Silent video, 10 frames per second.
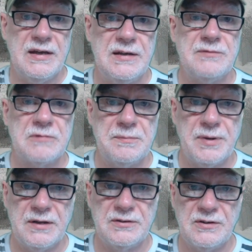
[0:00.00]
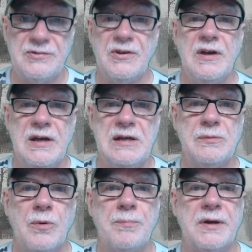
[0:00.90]
in repentance, he
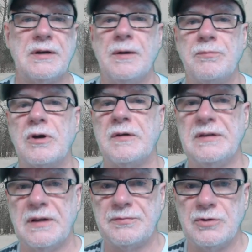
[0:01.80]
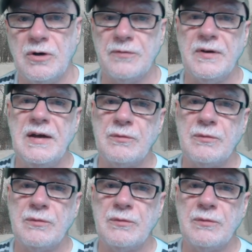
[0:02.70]
will pick up where he left off